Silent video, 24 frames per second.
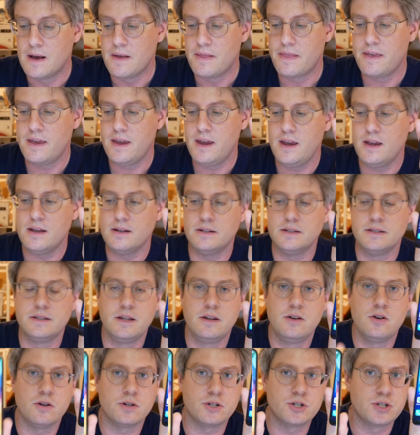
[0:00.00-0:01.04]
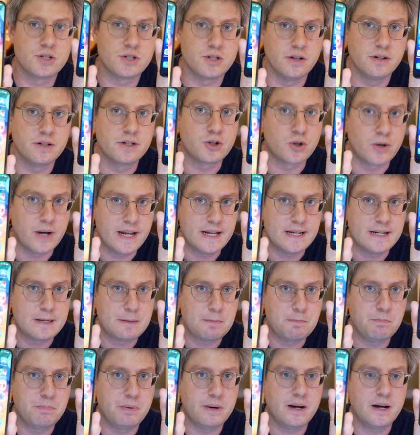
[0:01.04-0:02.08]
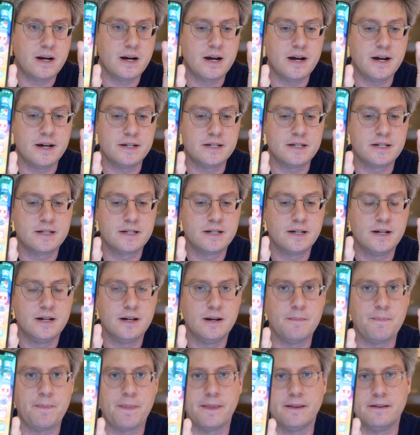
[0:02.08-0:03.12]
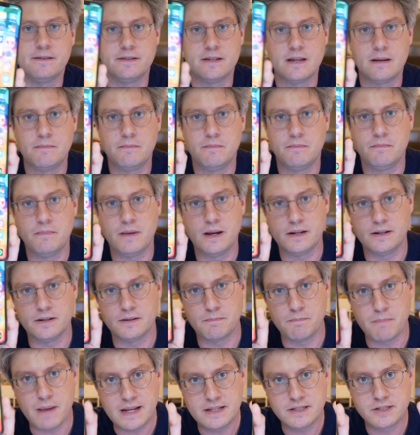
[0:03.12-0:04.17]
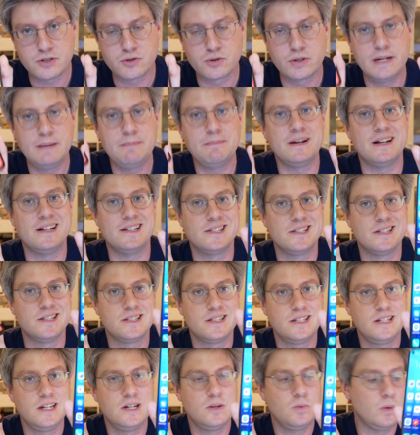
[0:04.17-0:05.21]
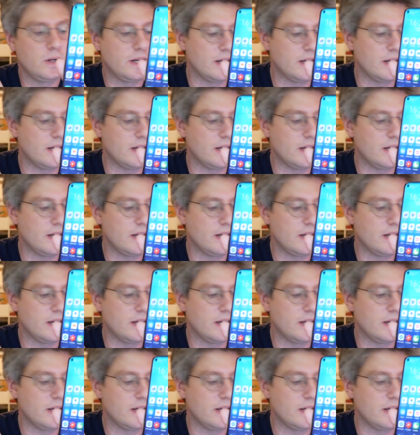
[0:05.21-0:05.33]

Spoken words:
notch trend, but they made it mainstream. And this year we